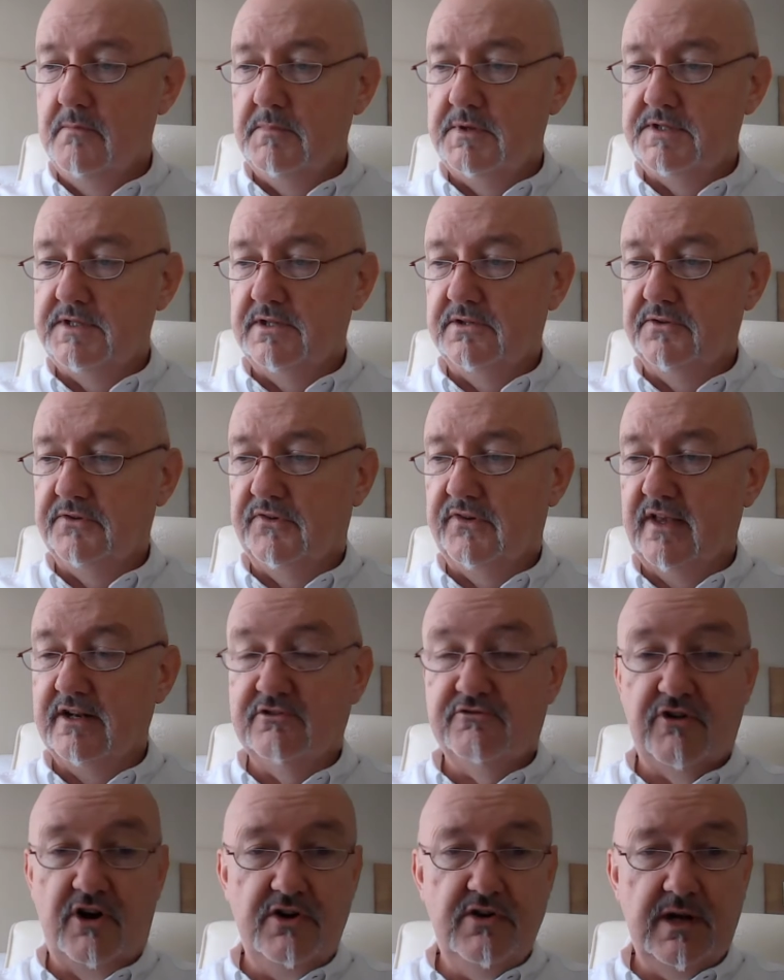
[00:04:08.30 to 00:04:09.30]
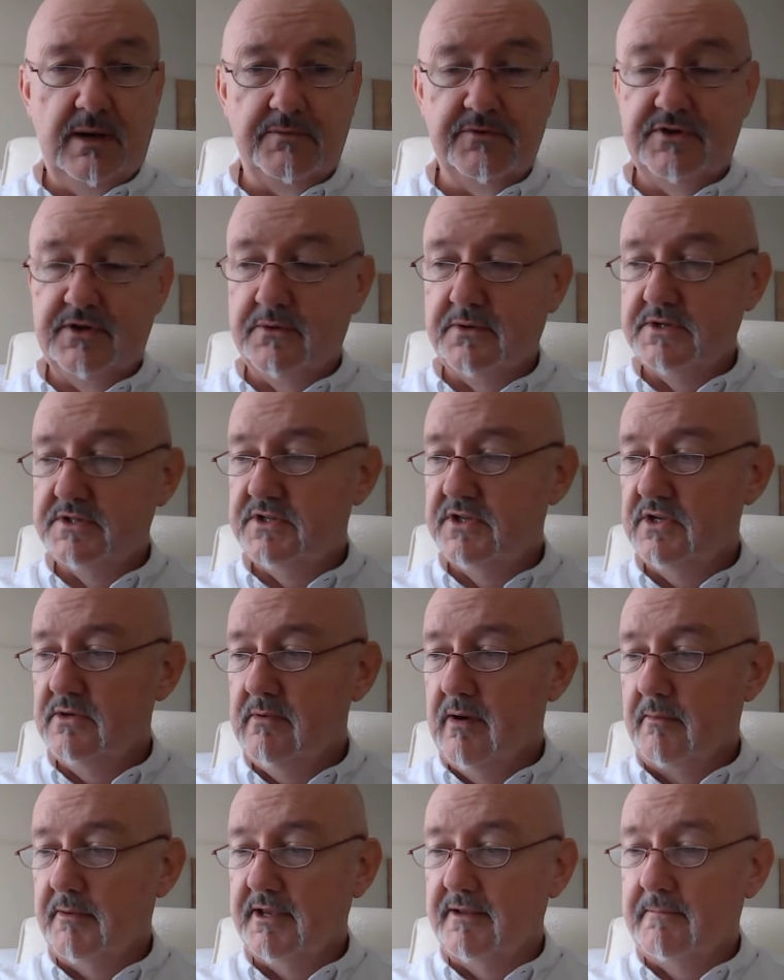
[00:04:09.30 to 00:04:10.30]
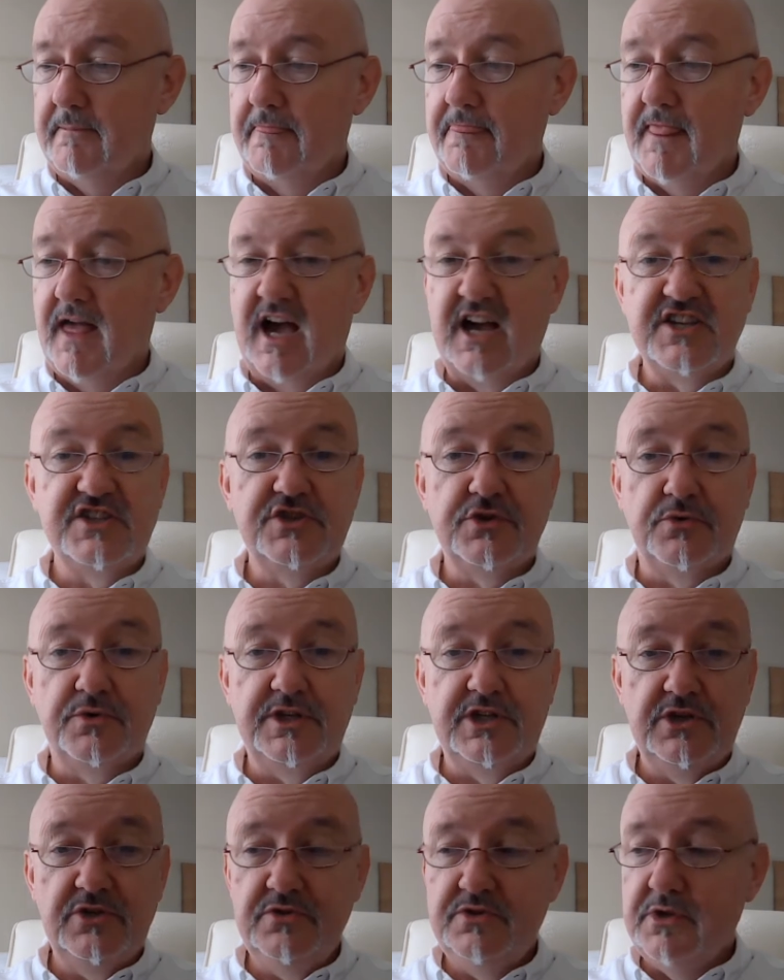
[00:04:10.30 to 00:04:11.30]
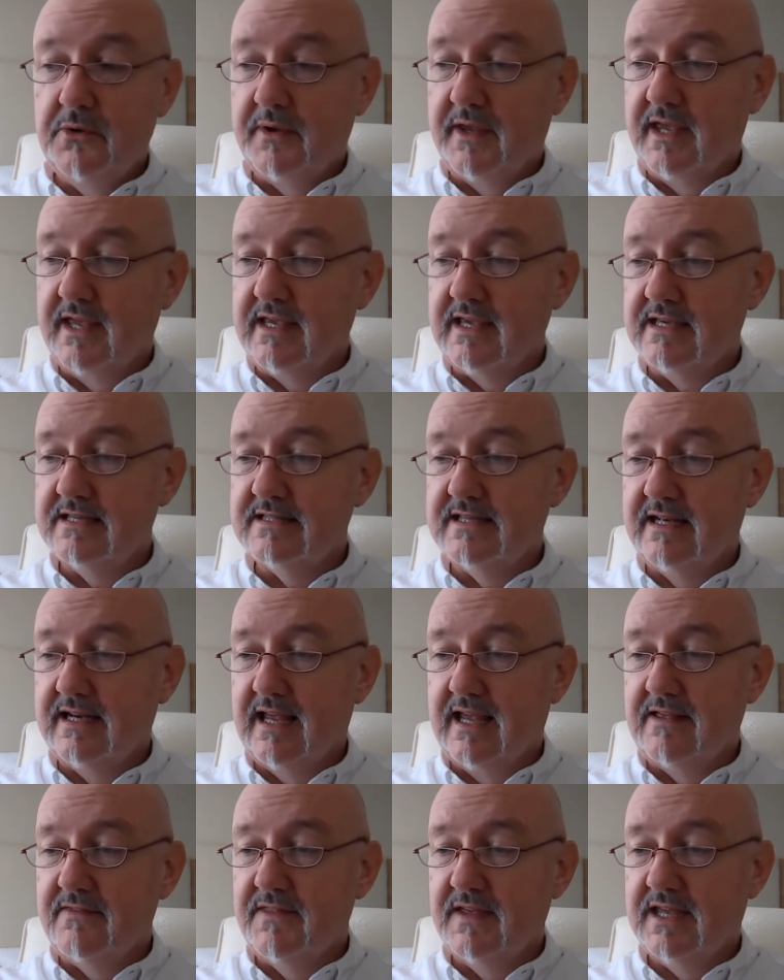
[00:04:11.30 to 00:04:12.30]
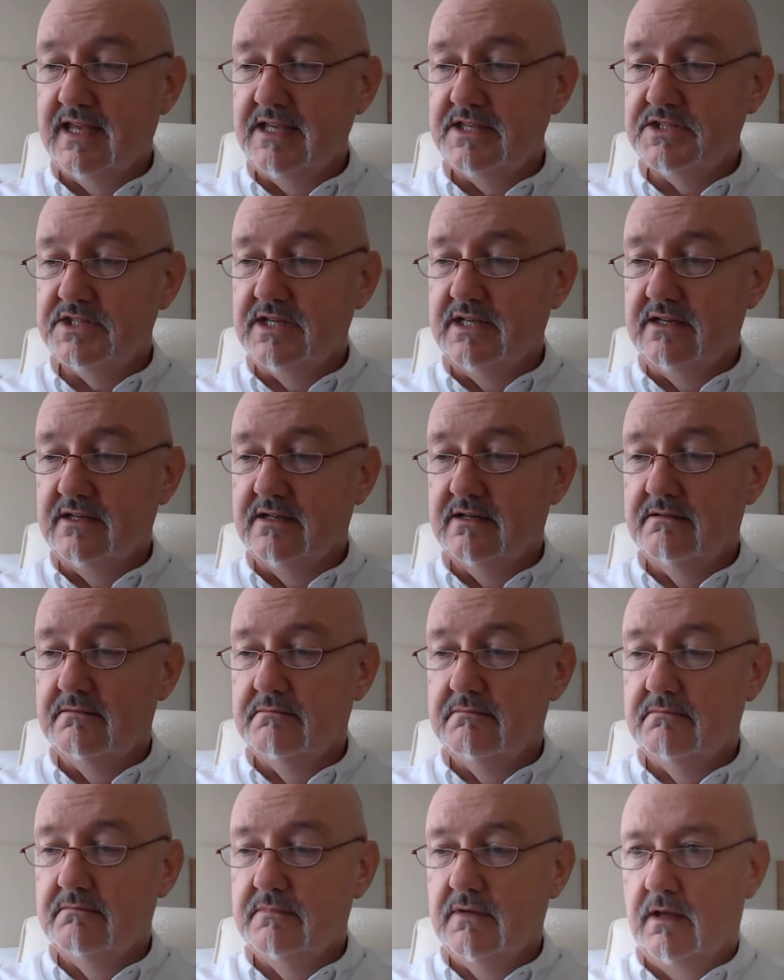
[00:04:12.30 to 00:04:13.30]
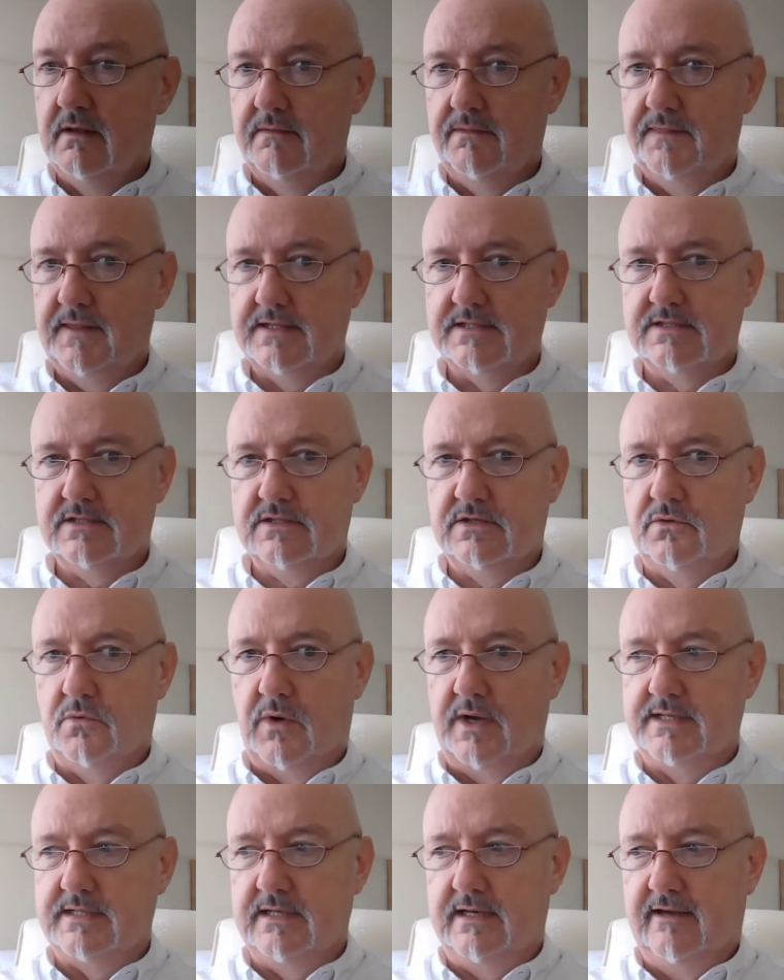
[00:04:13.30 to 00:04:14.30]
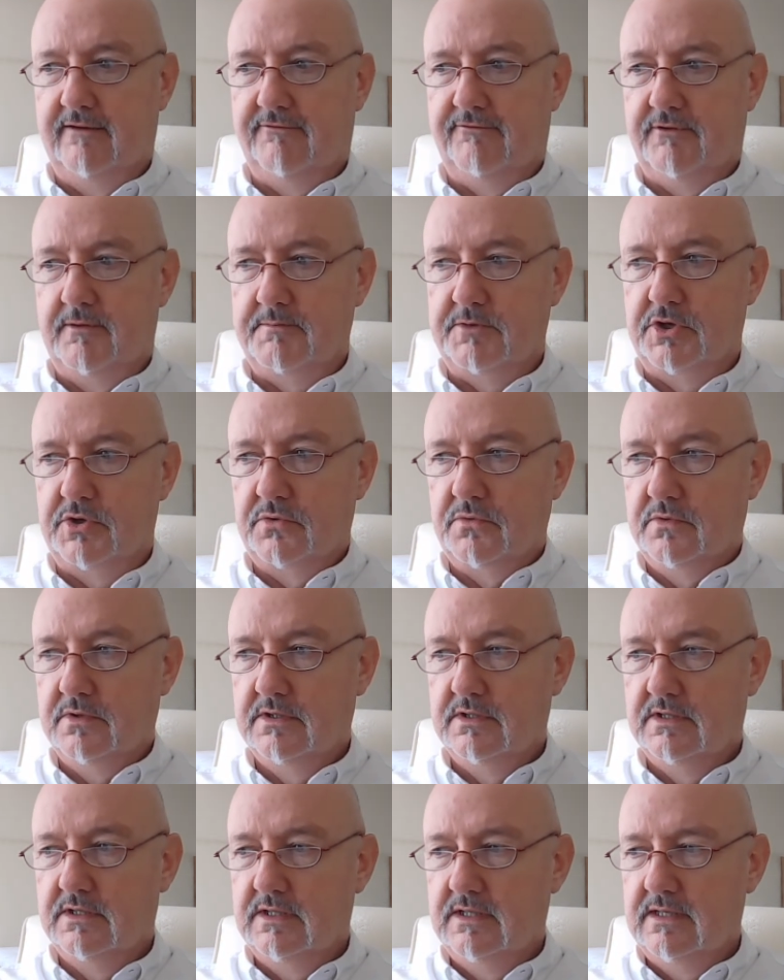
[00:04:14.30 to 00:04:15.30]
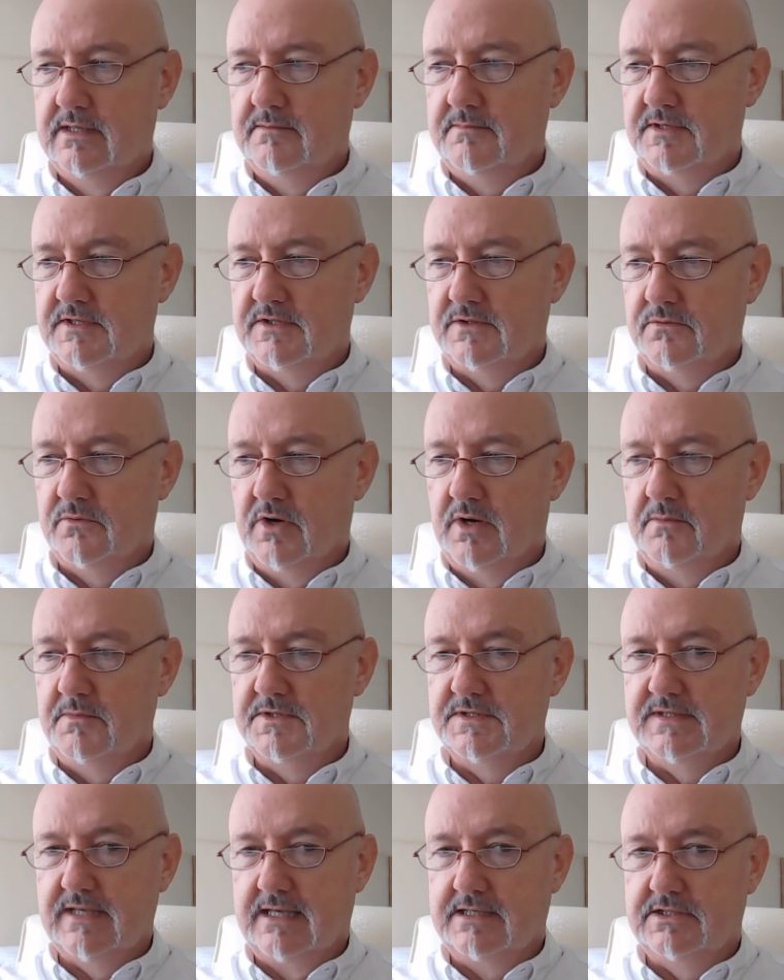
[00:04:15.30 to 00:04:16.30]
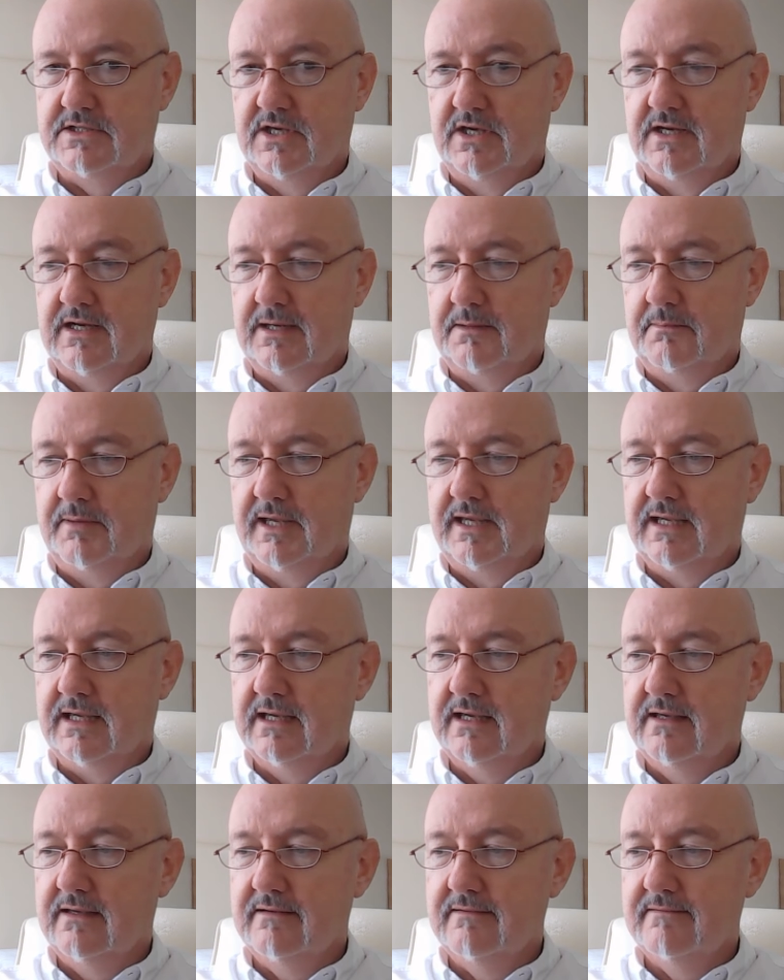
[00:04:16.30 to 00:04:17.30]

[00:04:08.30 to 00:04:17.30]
Matilda said, "Grown-ups do it too, Mummy. I saw you doing it yesterday in the kitchen." "That's quite enough from you," Mrs. Wormwood said, turning pink.